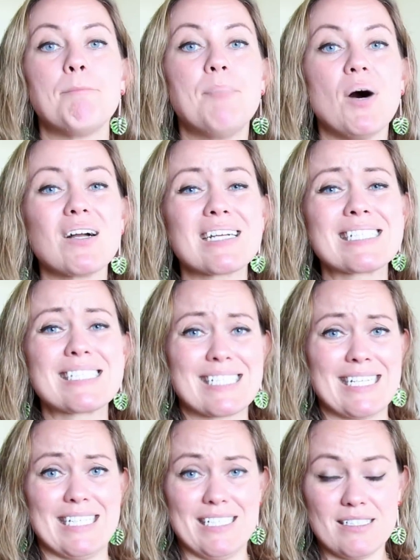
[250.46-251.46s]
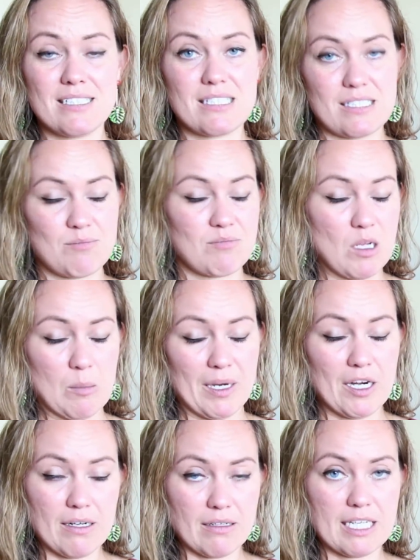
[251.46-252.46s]
buck skins,
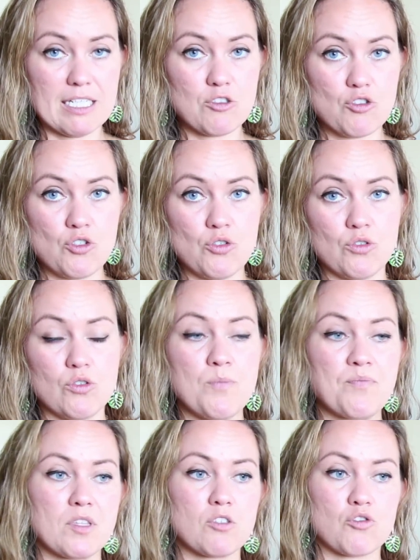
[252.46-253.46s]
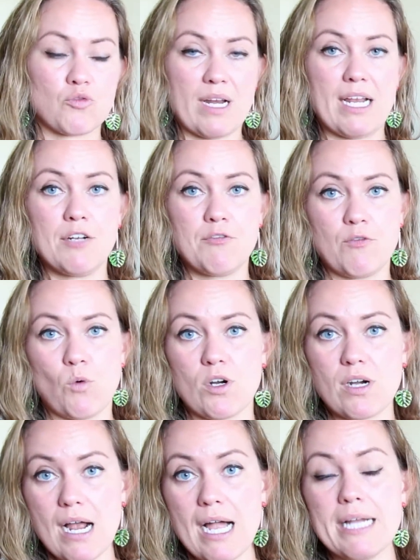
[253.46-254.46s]
apparently, to trade
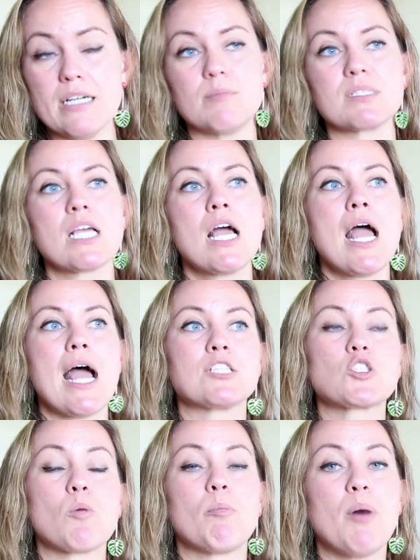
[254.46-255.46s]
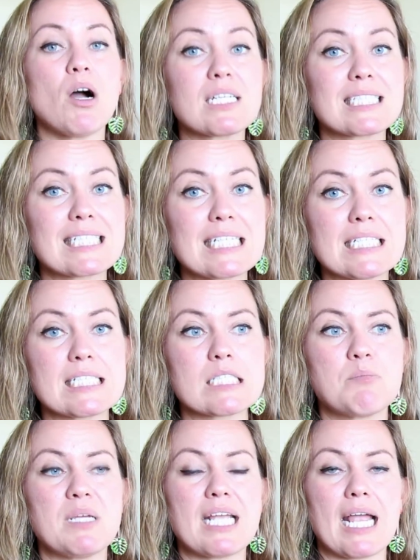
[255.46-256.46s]
for items. And so buck skins
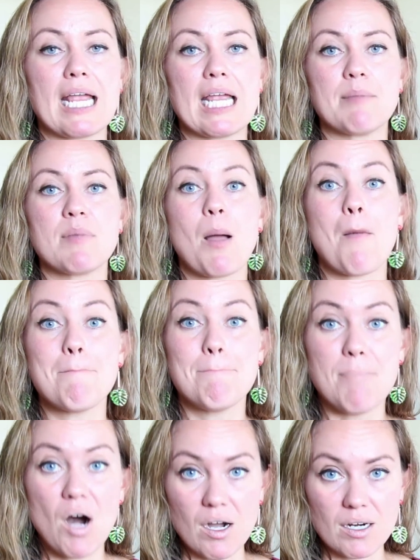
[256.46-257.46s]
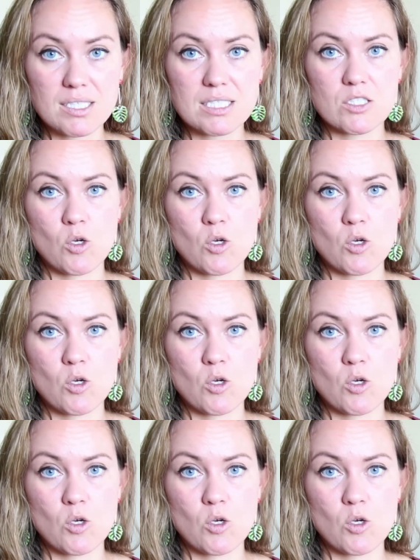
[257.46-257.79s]
became bucks,